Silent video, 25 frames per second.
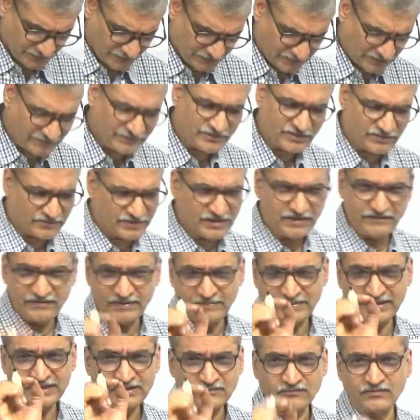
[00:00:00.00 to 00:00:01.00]
I mean, given
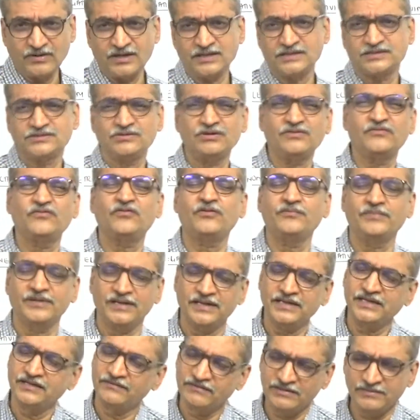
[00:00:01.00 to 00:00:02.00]
by the words, not formula,
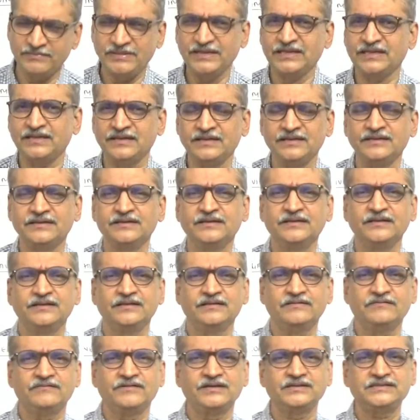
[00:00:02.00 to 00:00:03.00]
given by the
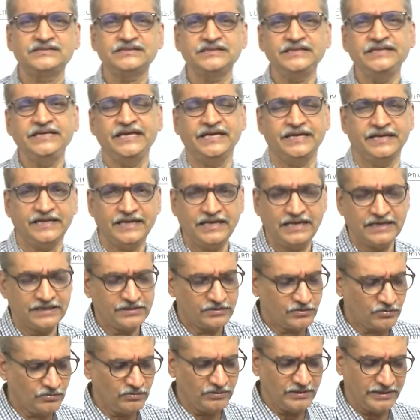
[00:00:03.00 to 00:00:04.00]
words En,
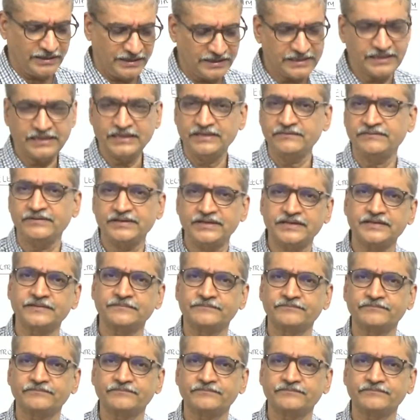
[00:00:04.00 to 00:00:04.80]
electronegativity.